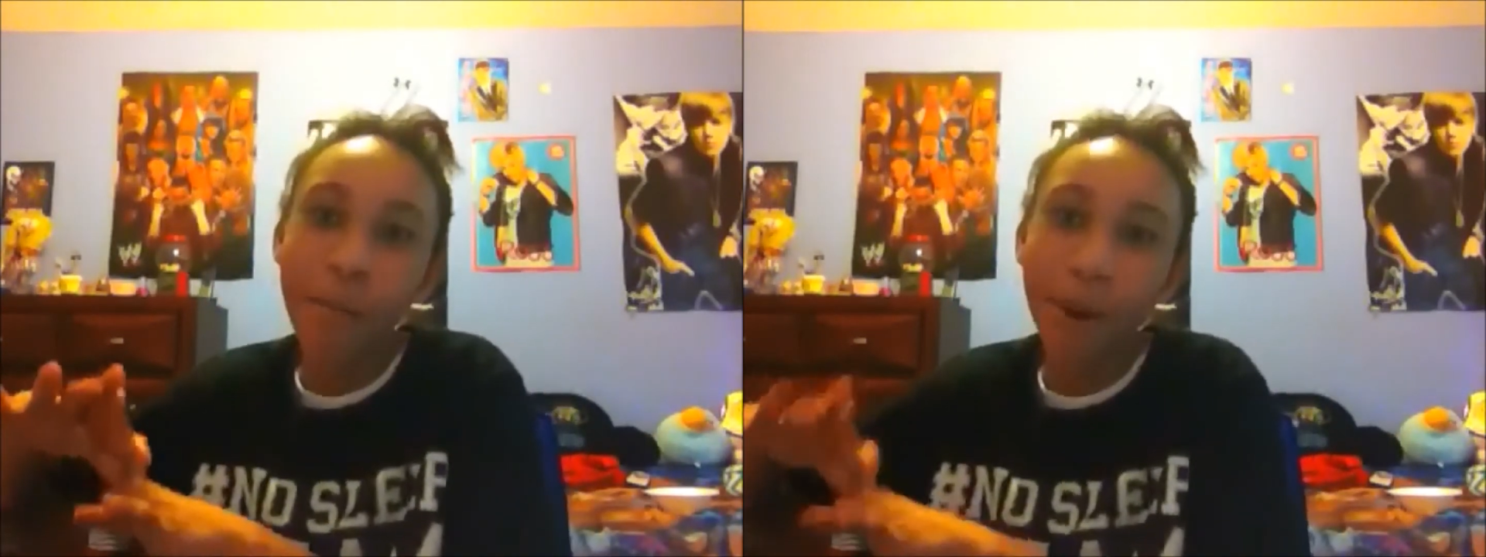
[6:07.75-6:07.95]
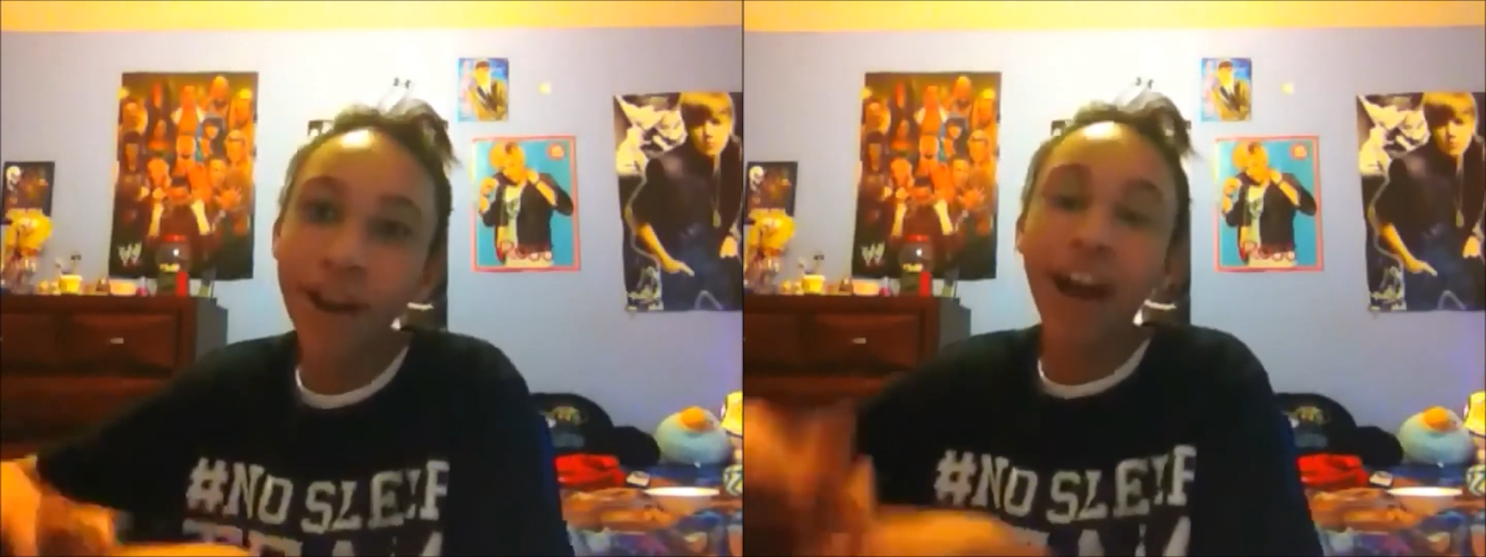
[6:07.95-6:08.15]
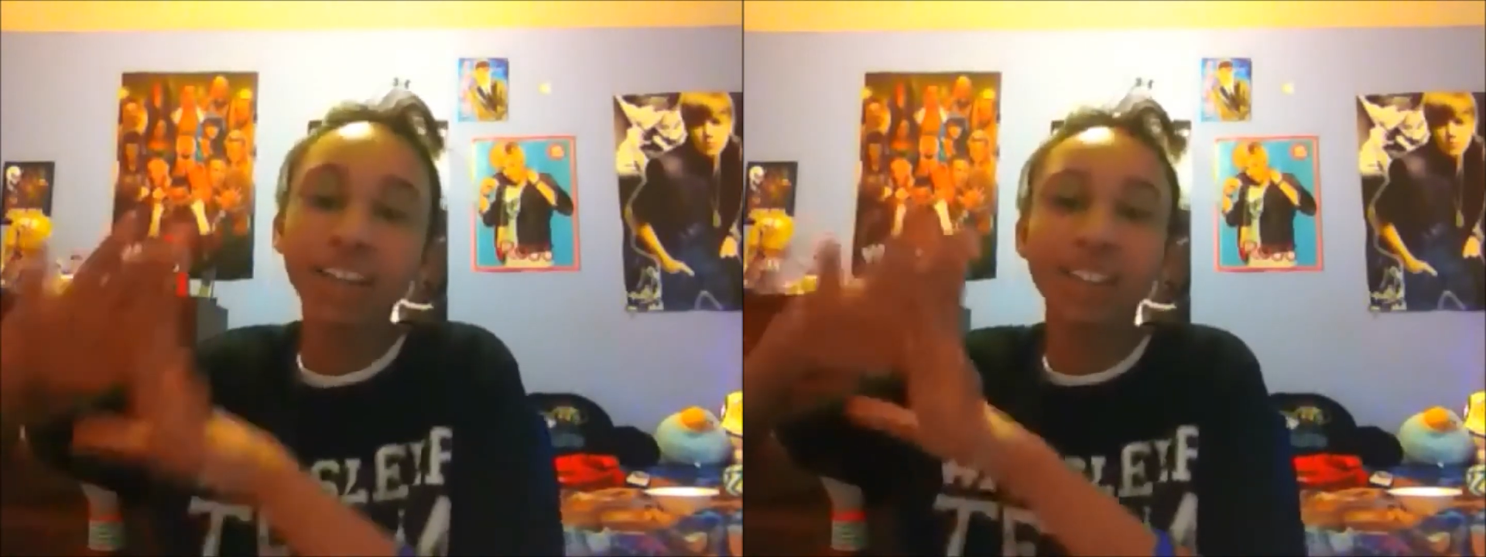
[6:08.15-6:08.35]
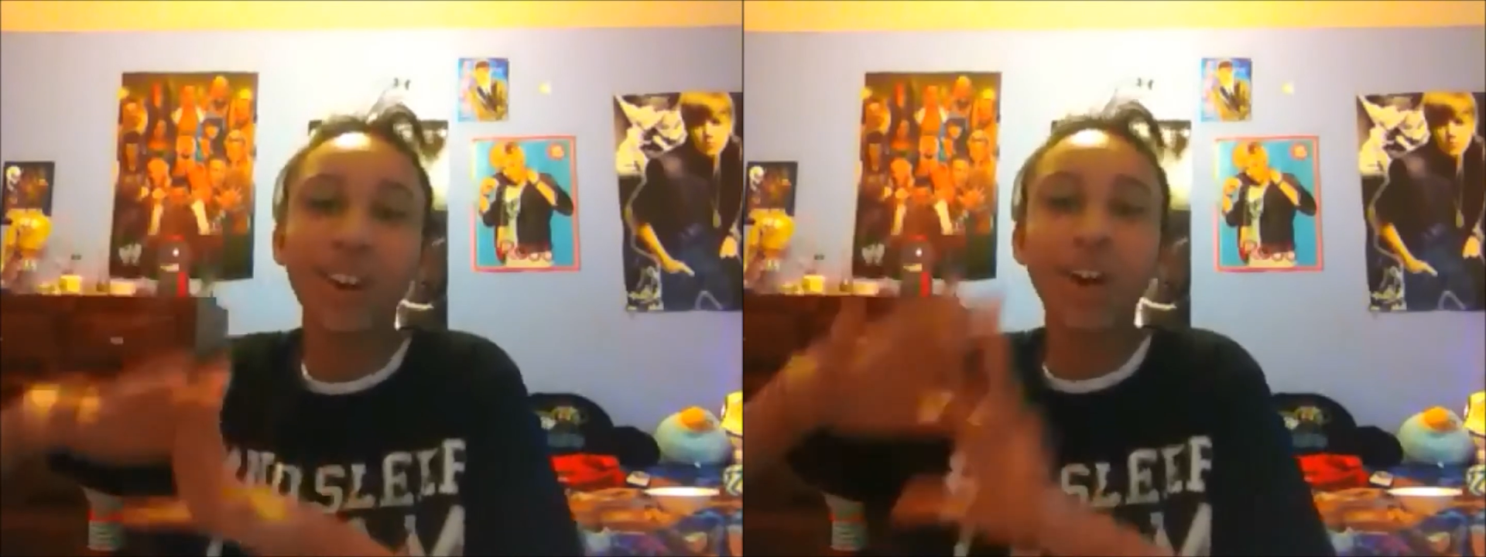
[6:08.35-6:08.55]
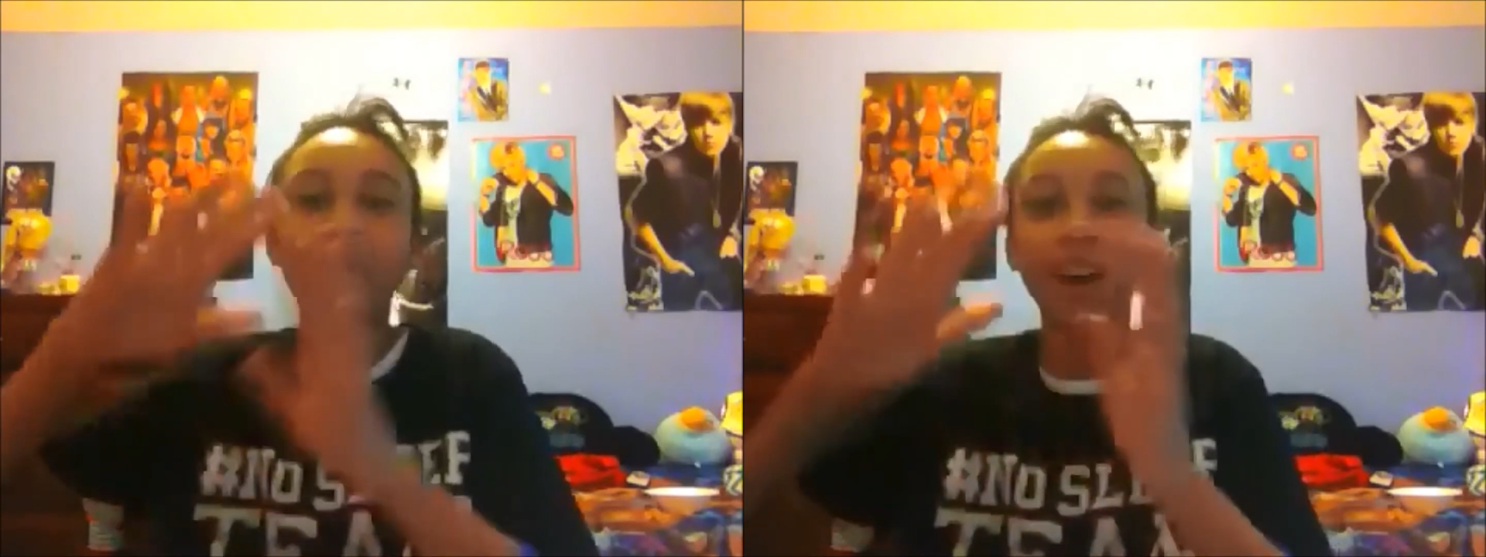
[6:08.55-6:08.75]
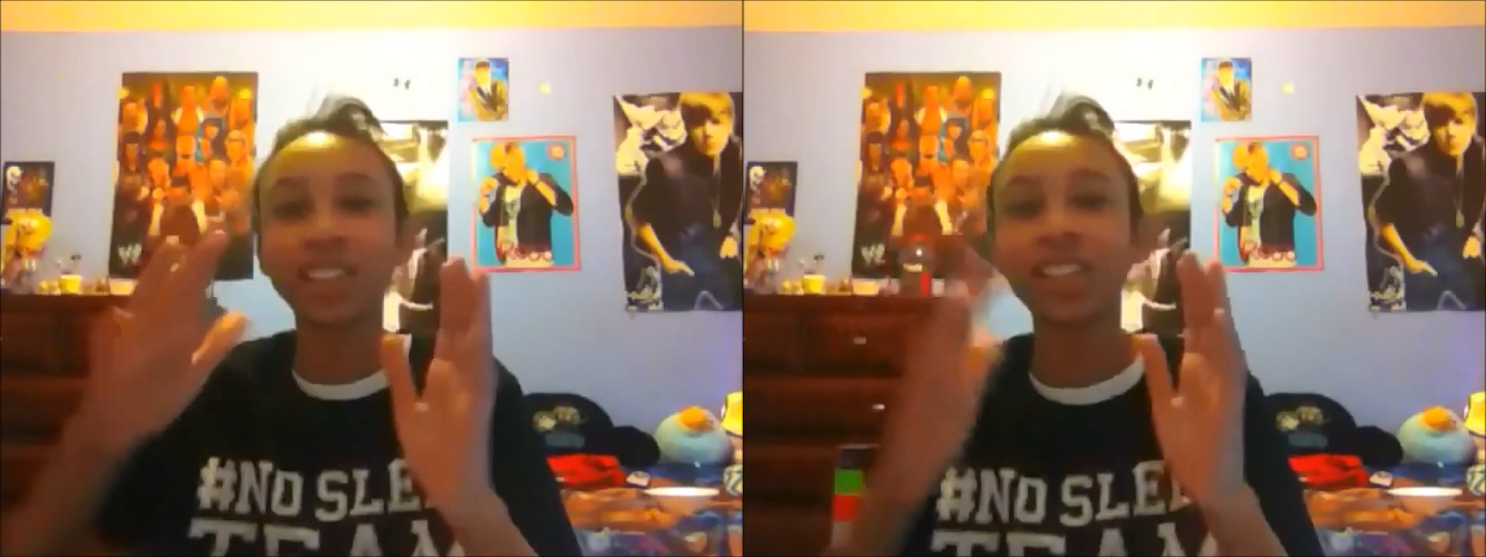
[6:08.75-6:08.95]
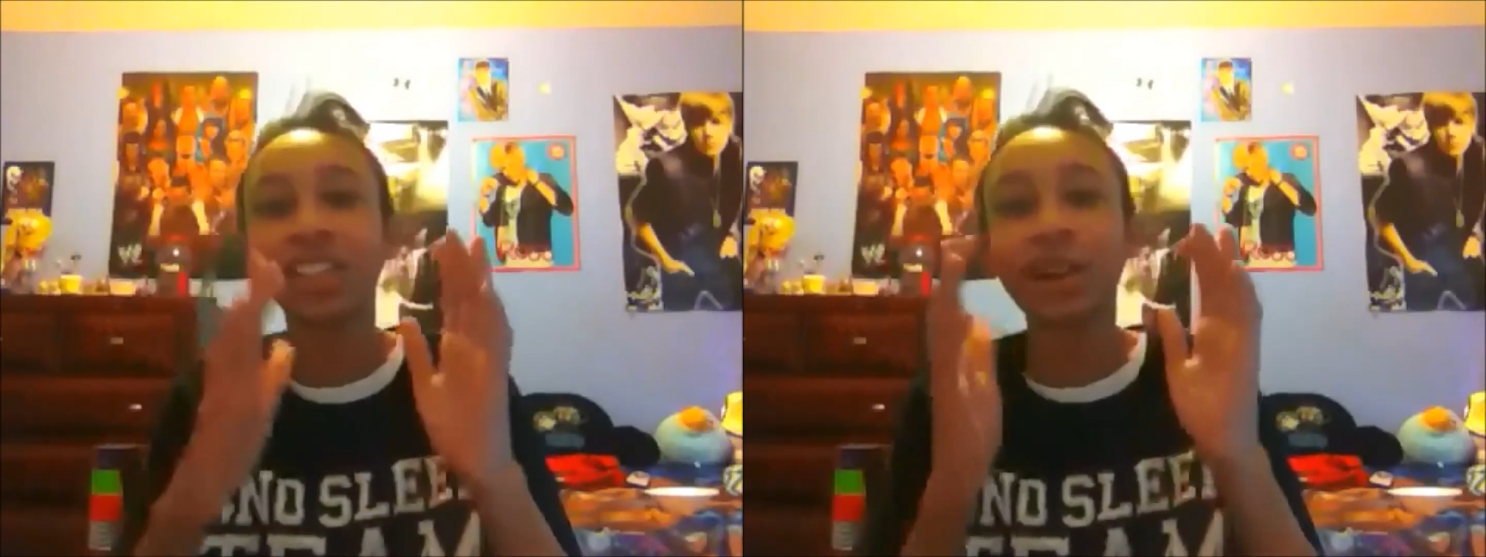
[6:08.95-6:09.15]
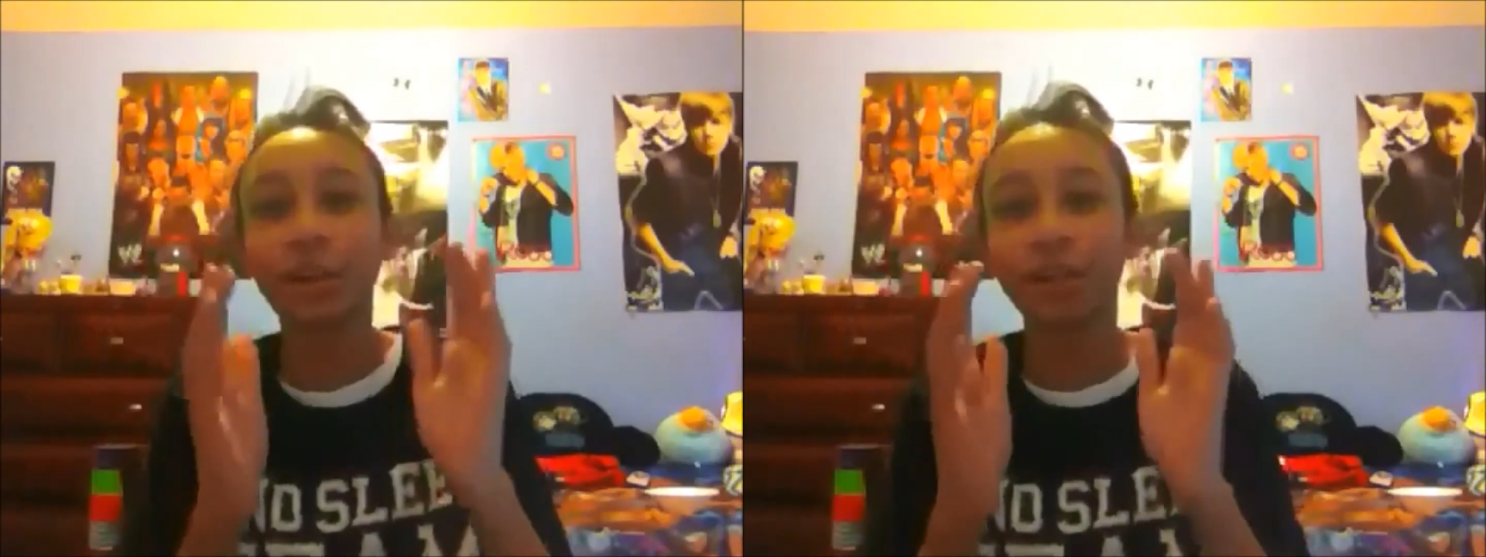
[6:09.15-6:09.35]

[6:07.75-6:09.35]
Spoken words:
but I started watching their